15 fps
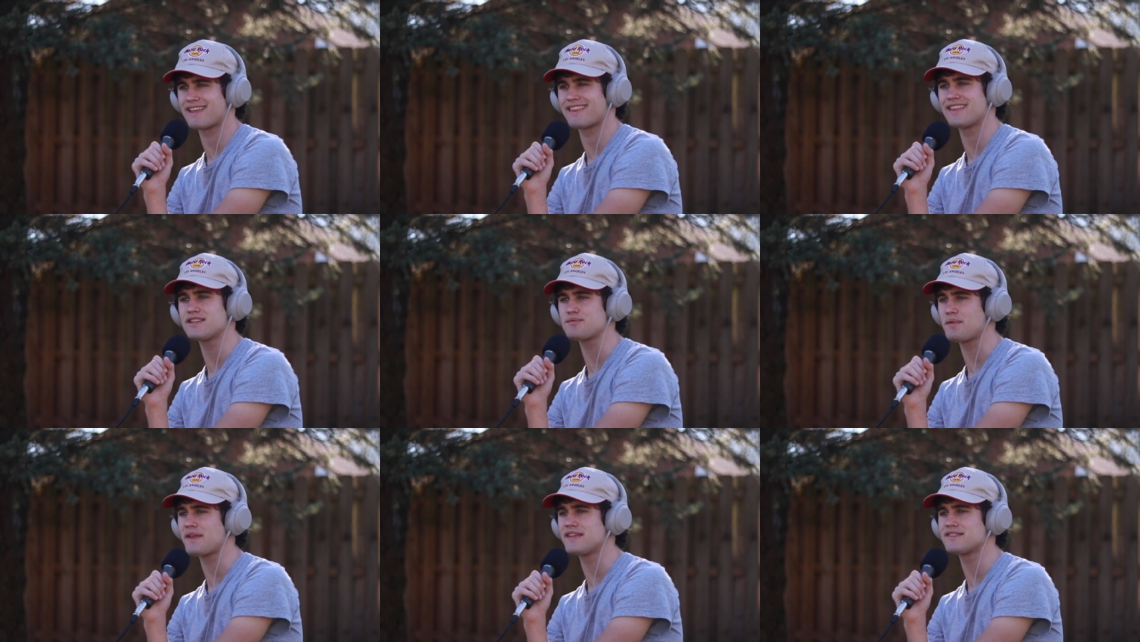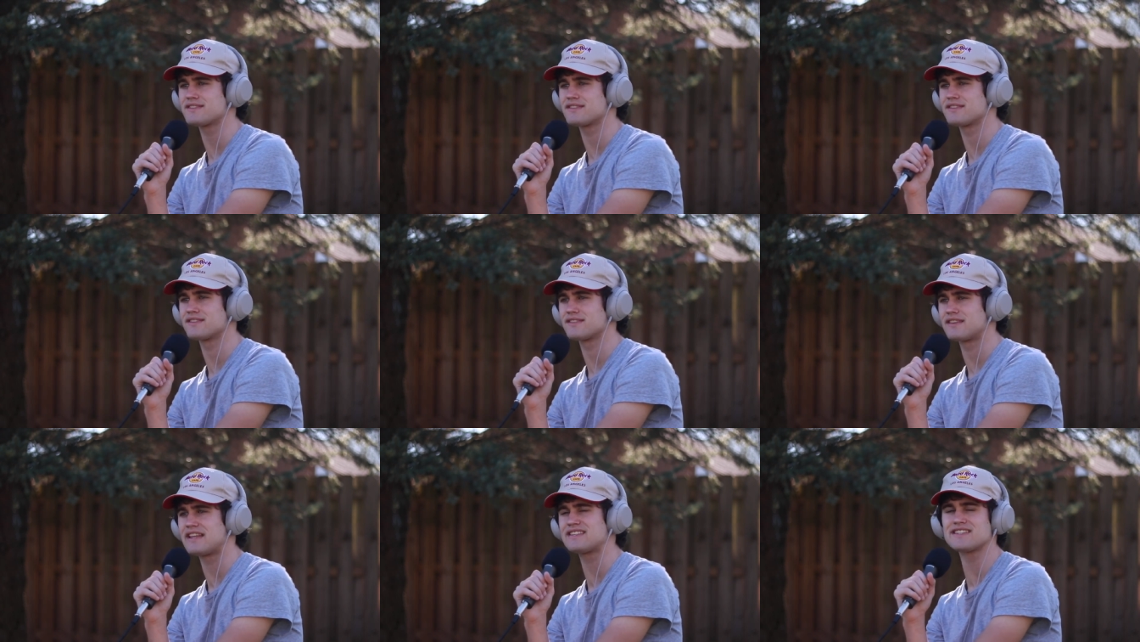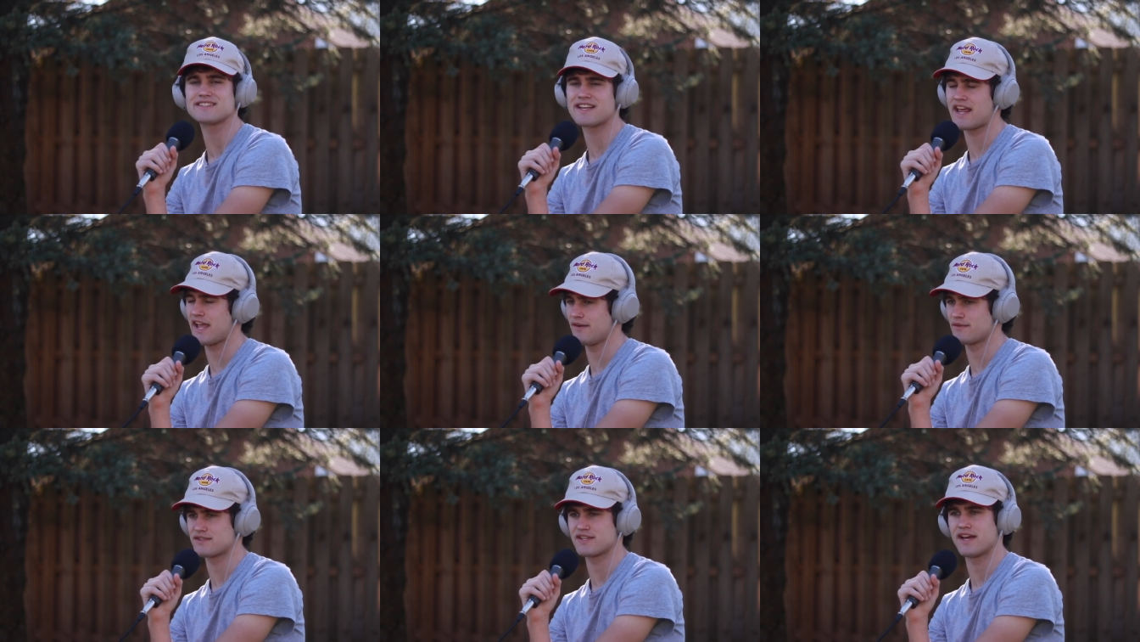Like this place, this is an
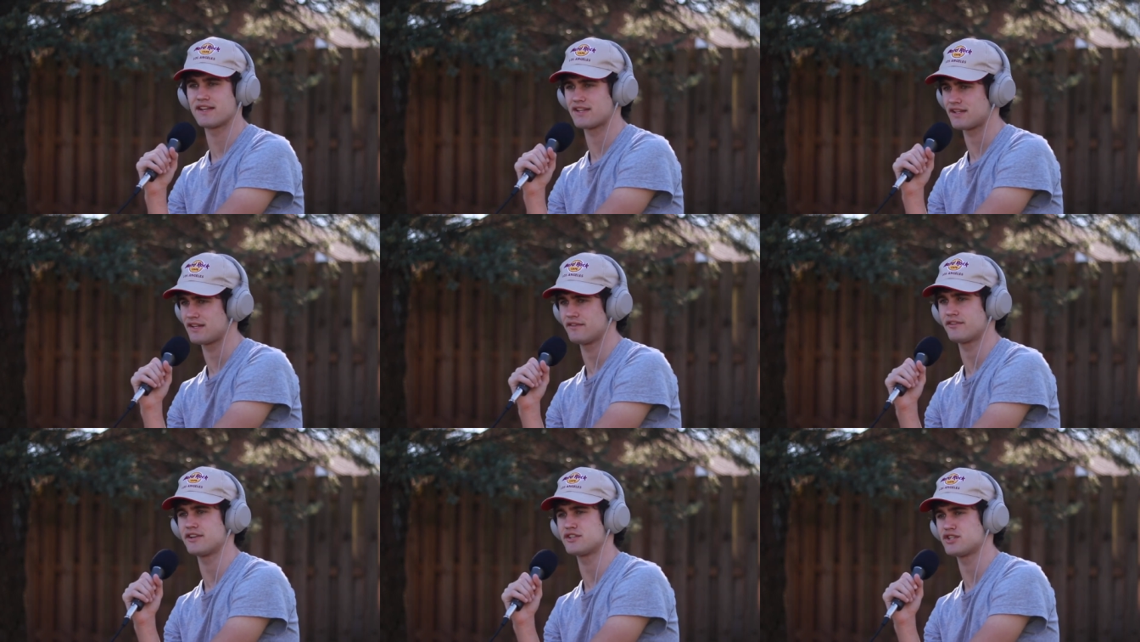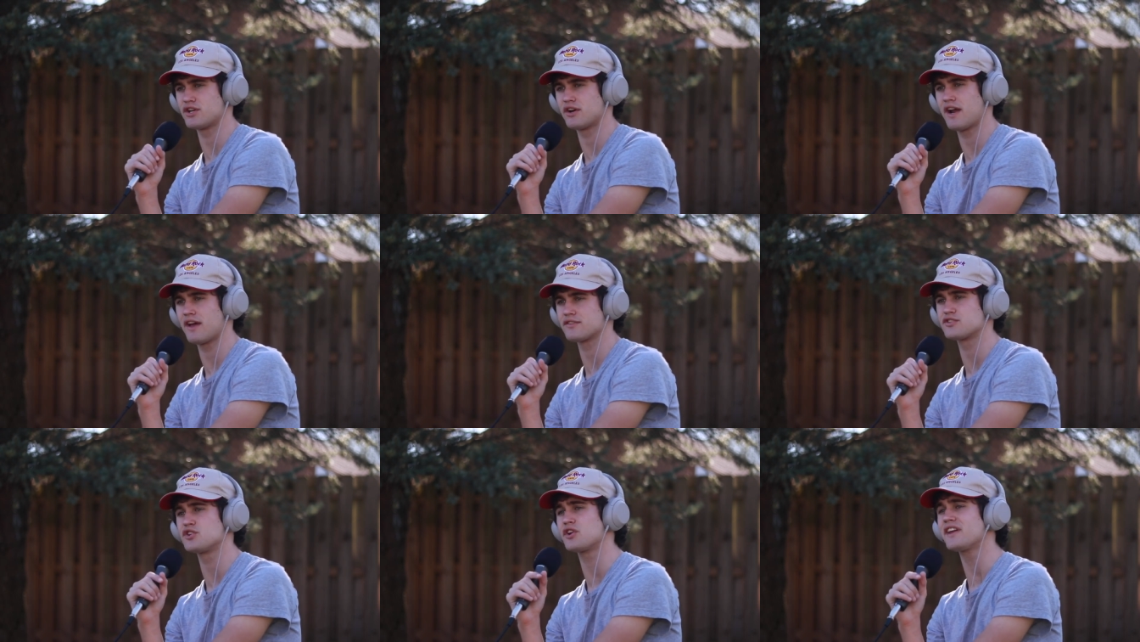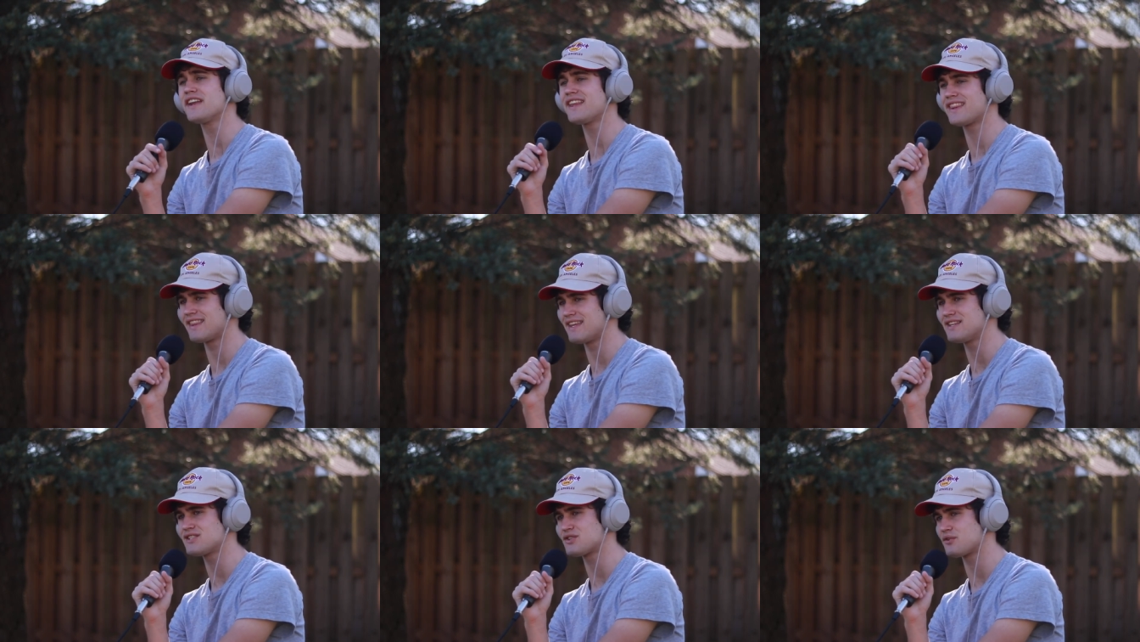Amazon delivery to your house. You're getting
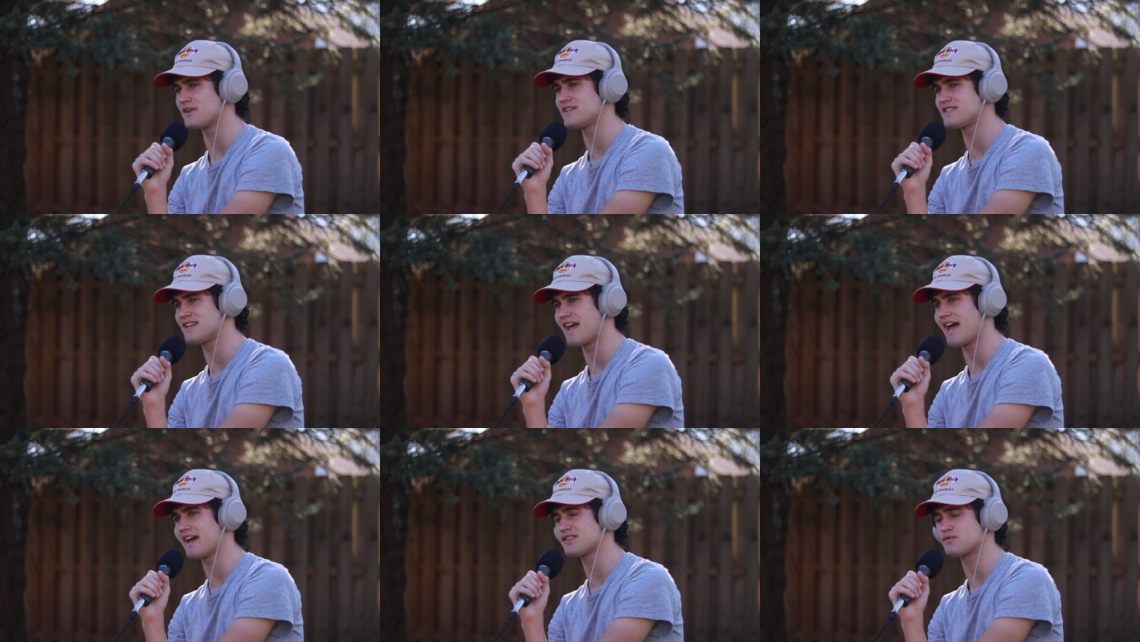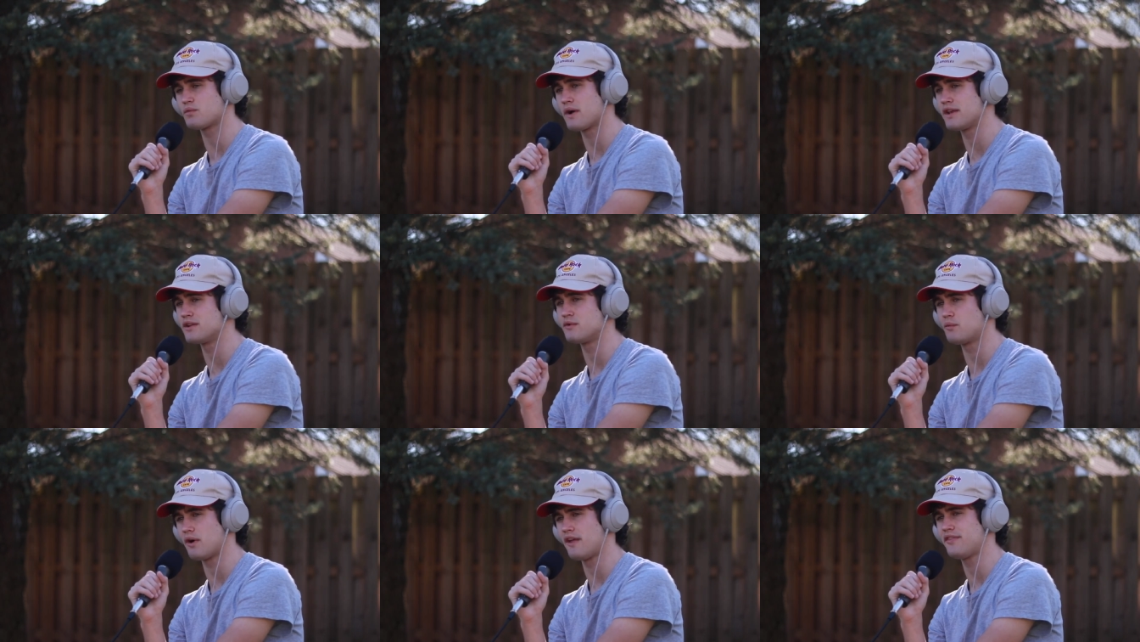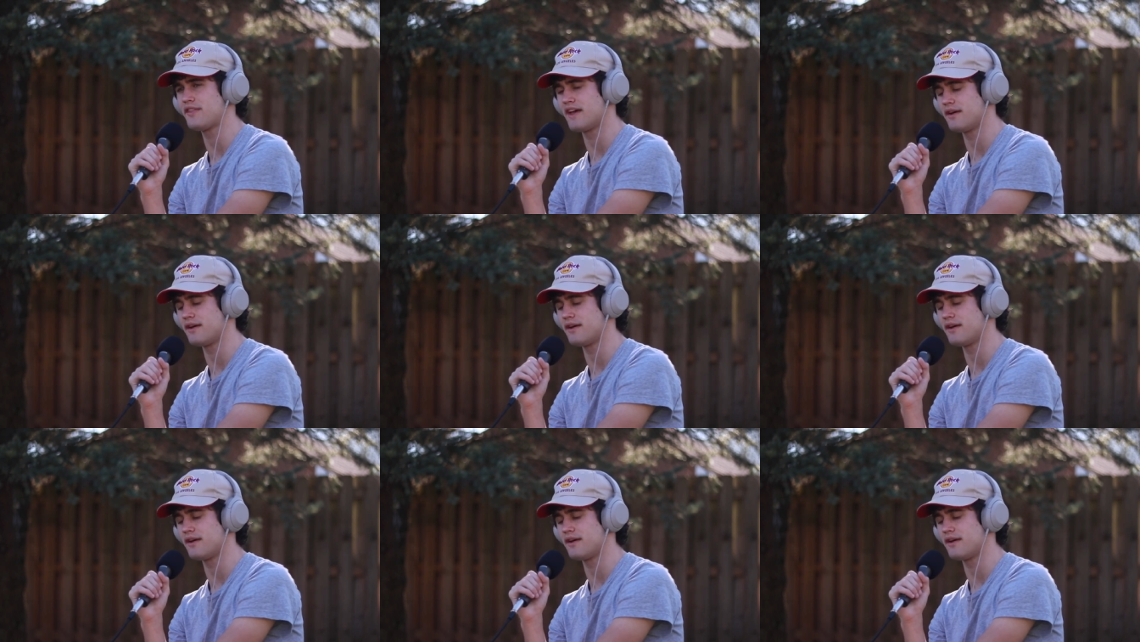these three snacks when you want